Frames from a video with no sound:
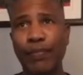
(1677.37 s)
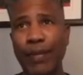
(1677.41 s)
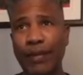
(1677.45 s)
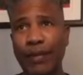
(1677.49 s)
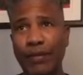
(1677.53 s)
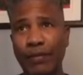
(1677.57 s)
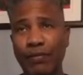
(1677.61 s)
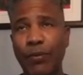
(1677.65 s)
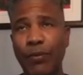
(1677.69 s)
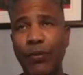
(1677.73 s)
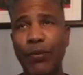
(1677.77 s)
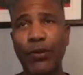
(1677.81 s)

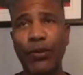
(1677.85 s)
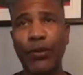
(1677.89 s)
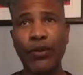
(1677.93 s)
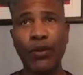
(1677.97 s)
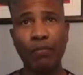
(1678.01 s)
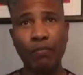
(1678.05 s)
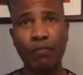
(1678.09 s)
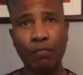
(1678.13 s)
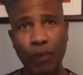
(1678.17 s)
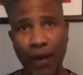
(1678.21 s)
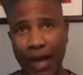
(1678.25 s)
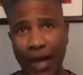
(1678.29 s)
more
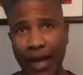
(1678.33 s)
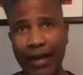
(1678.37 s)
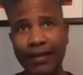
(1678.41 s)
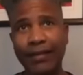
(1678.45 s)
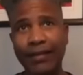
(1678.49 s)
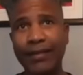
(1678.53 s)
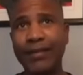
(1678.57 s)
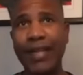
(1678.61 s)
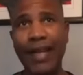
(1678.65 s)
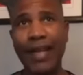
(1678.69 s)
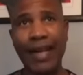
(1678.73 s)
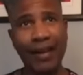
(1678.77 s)

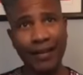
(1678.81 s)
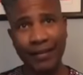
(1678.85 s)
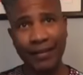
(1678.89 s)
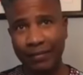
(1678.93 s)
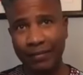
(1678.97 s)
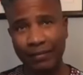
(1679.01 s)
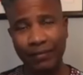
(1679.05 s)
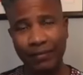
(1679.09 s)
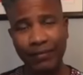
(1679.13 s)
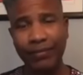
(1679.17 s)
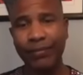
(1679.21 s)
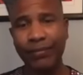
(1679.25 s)
complex
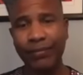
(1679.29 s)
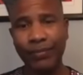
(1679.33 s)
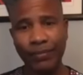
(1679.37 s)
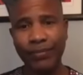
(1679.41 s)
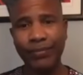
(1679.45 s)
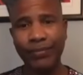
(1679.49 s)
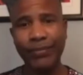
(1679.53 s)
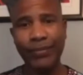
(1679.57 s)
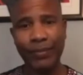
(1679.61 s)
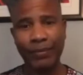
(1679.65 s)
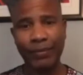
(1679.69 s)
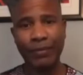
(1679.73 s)
than
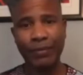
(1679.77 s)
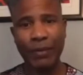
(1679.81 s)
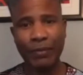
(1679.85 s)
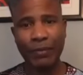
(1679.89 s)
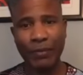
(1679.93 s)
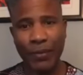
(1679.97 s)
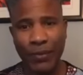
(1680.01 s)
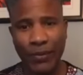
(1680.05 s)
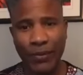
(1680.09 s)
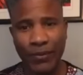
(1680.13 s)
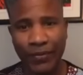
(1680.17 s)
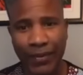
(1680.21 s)
some
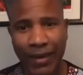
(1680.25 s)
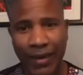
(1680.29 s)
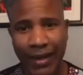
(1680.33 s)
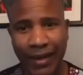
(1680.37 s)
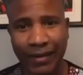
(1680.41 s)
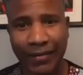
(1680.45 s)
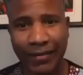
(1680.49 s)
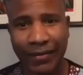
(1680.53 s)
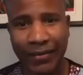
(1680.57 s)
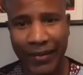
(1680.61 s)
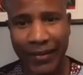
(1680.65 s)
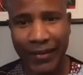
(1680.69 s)
people
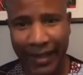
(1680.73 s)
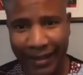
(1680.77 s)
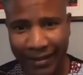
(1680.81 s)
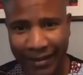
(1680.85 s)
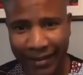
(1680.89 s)
think.